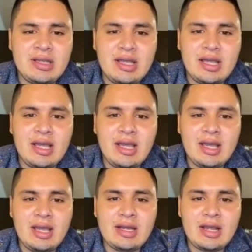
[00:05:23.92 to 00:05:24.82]

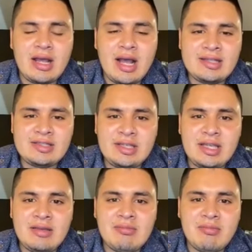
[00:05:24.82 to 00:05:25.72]
And I
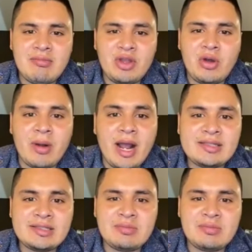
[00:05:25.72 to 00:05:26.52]
see the horizon